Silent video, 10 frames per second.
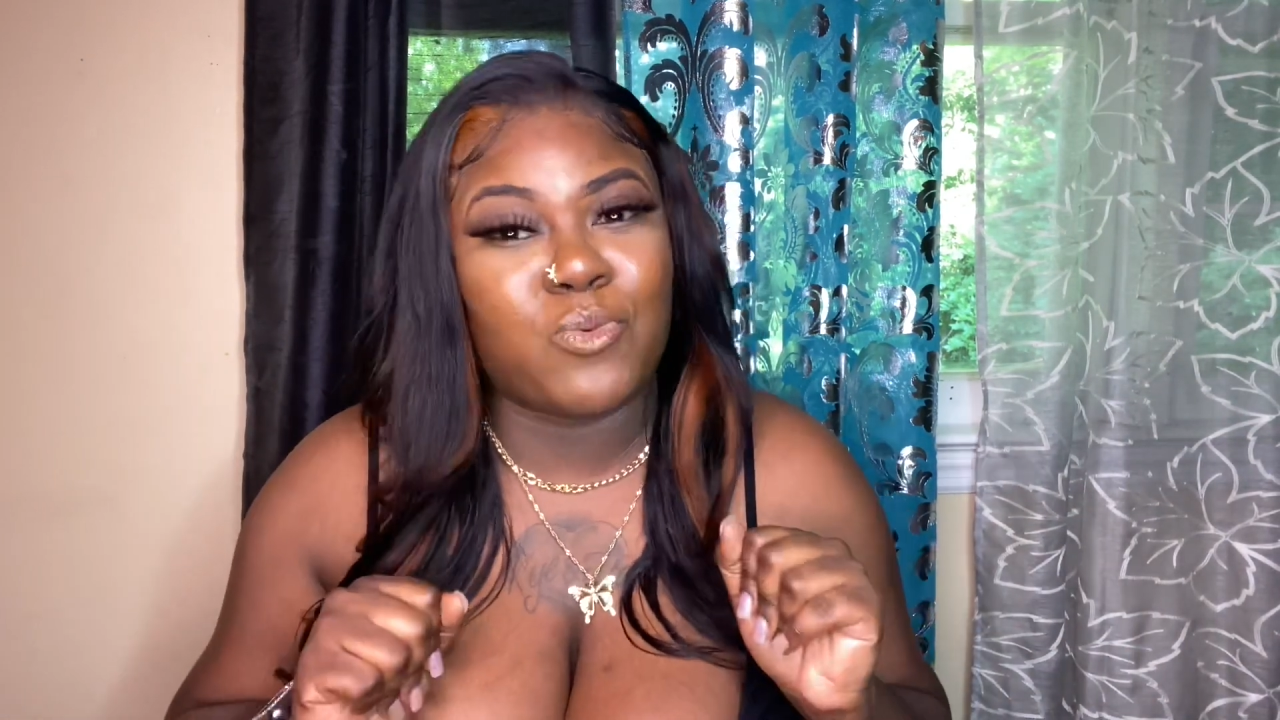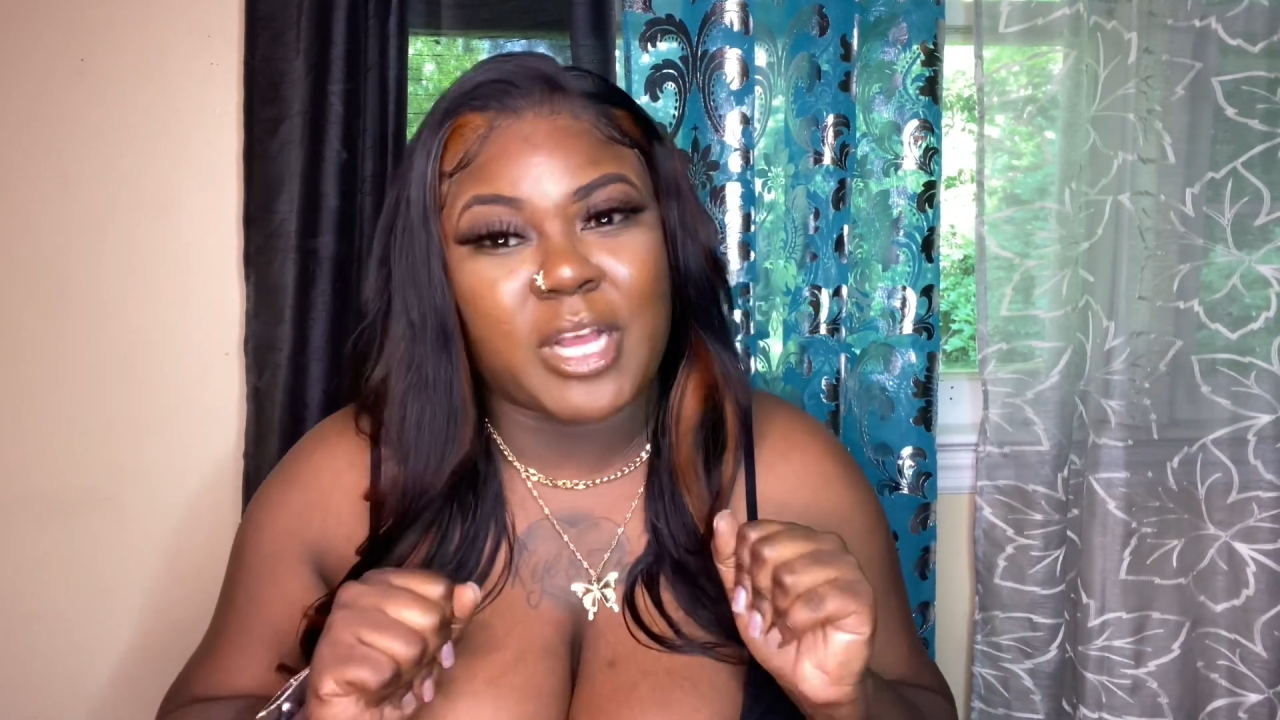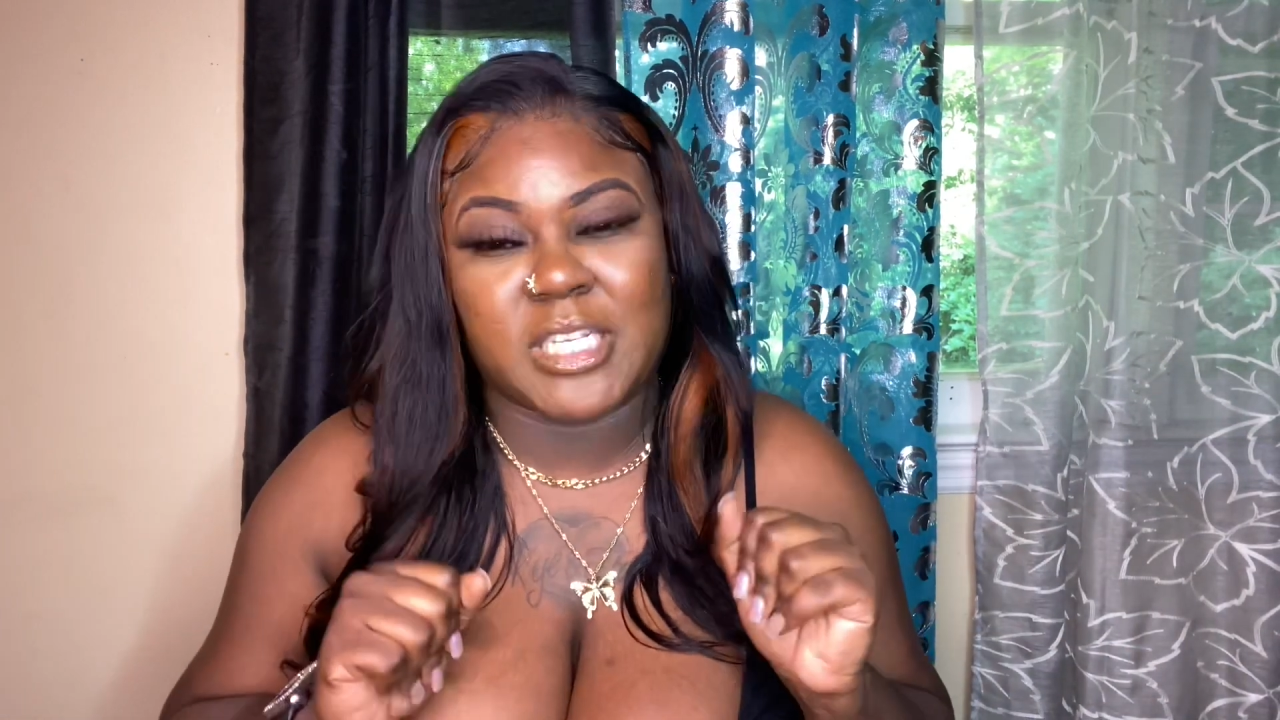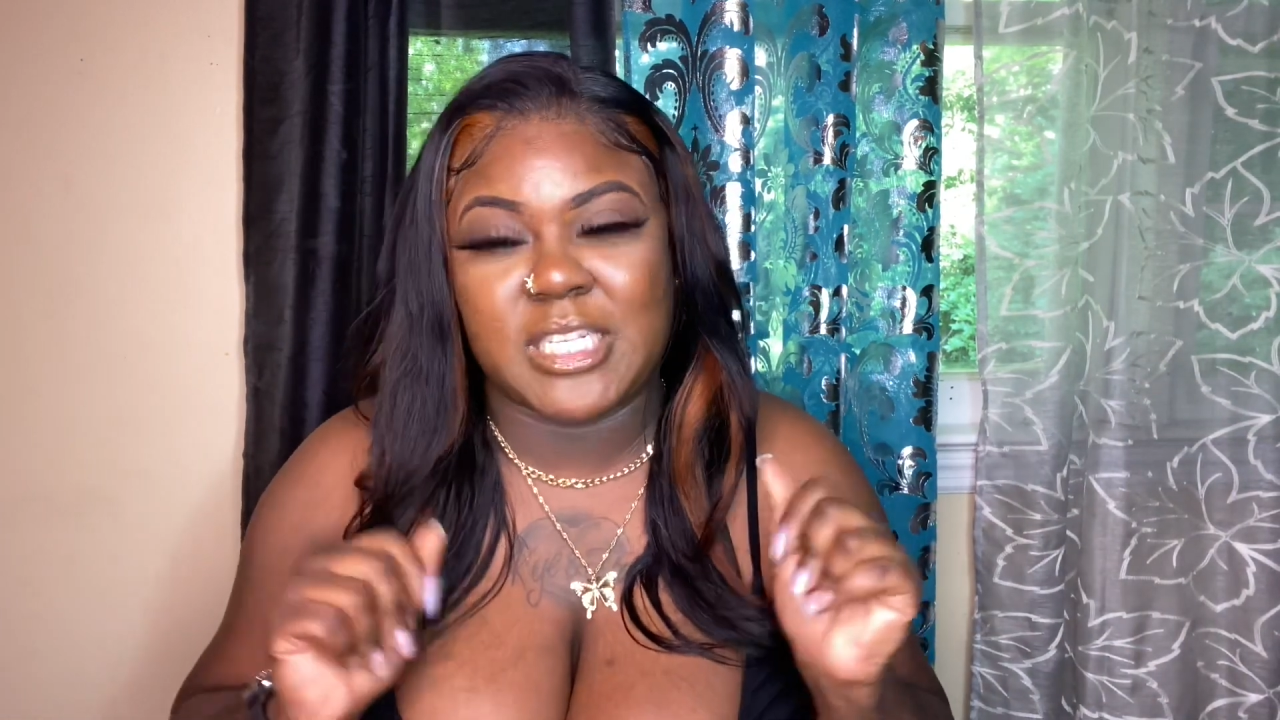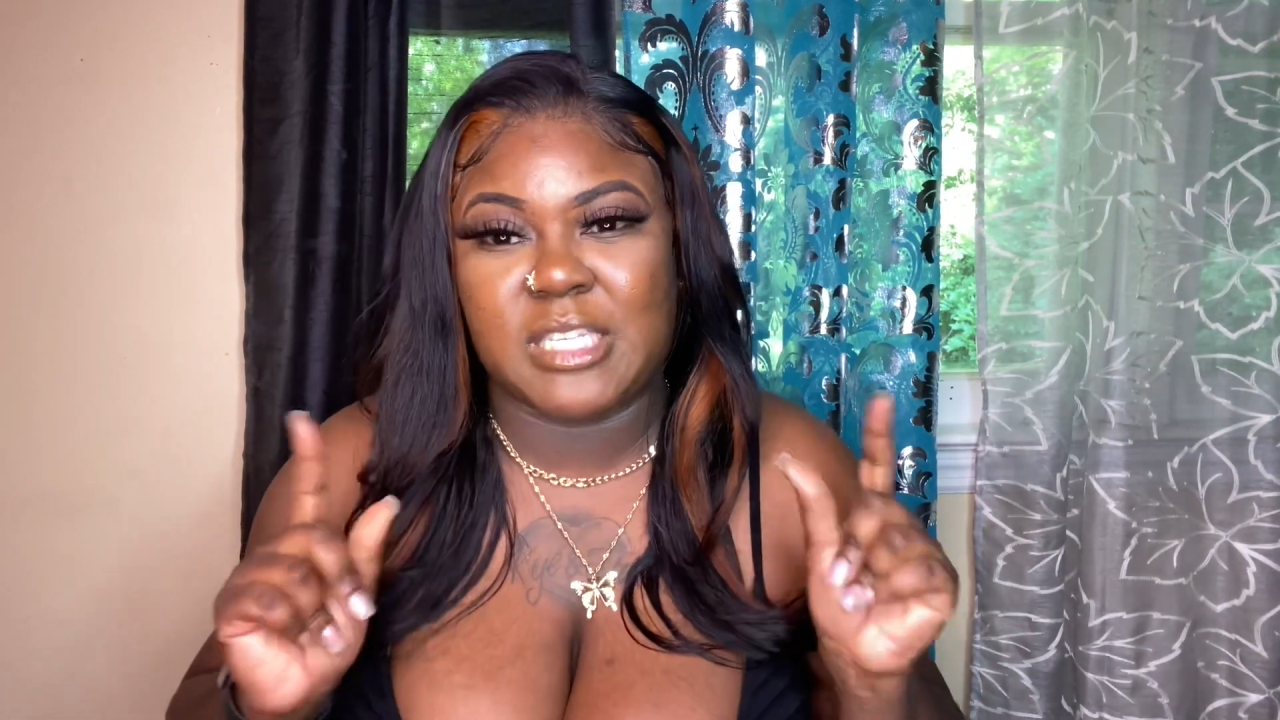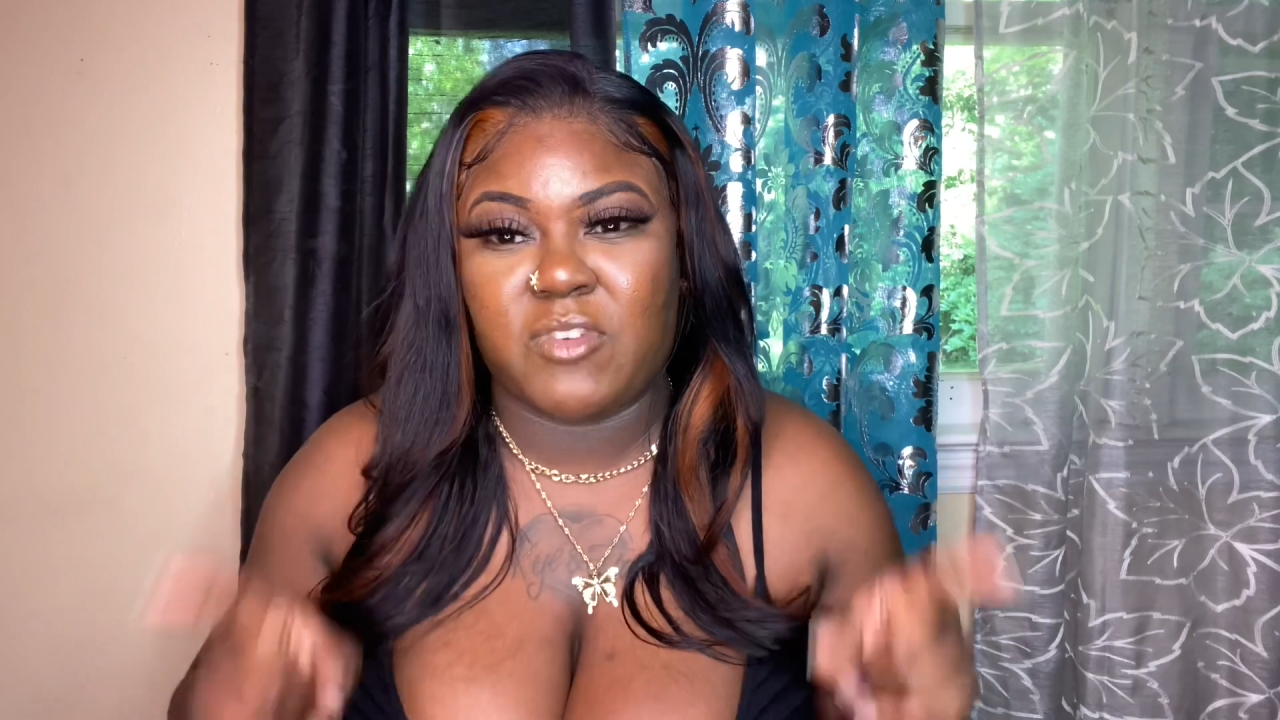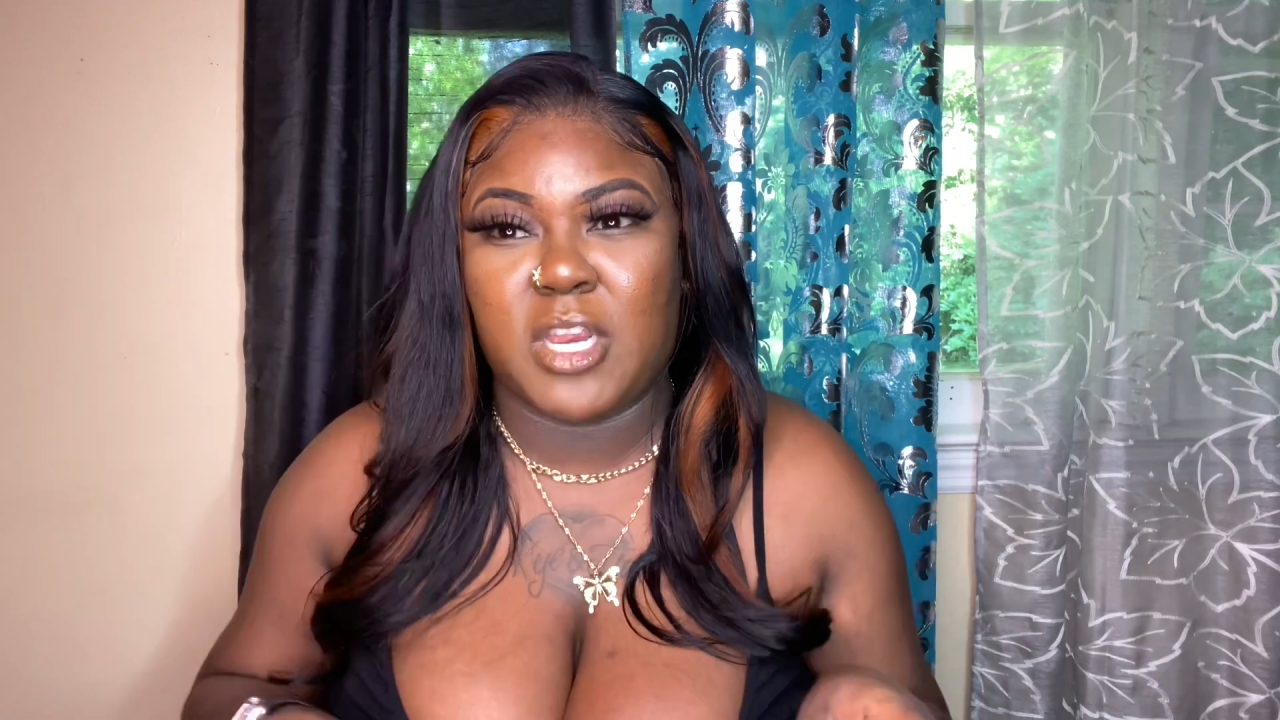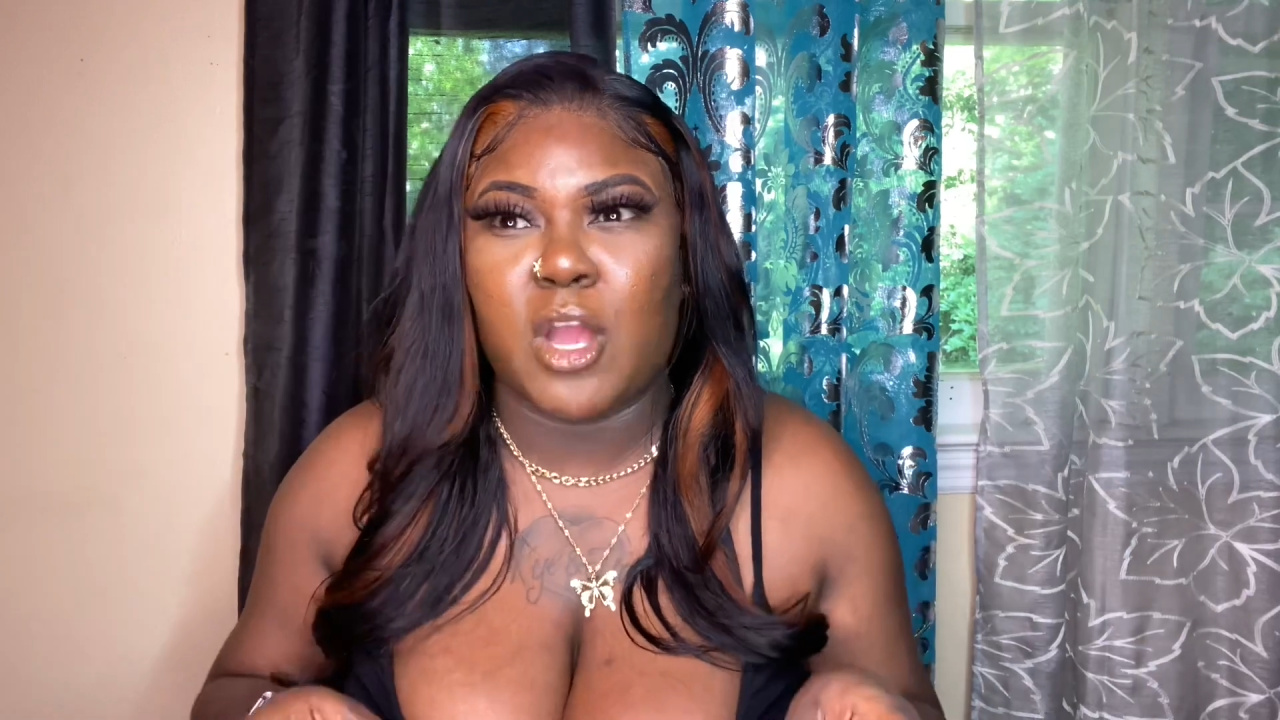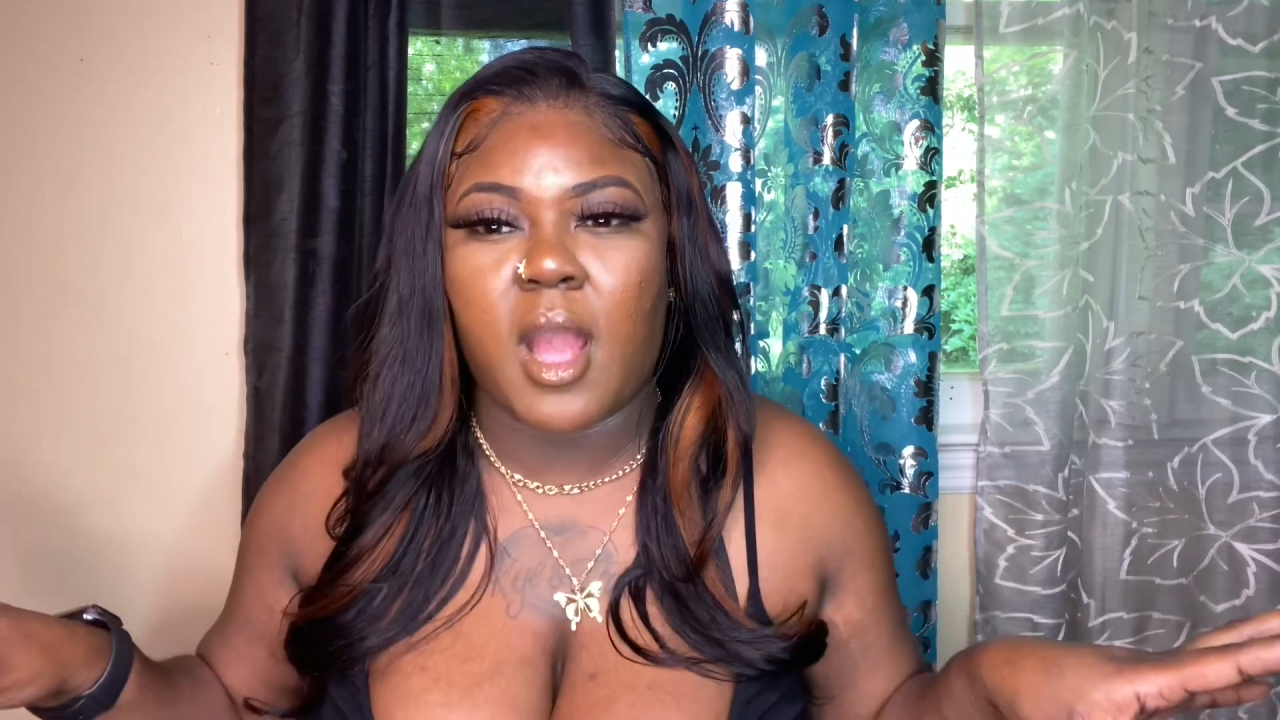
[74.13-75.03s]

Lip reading: watching this video.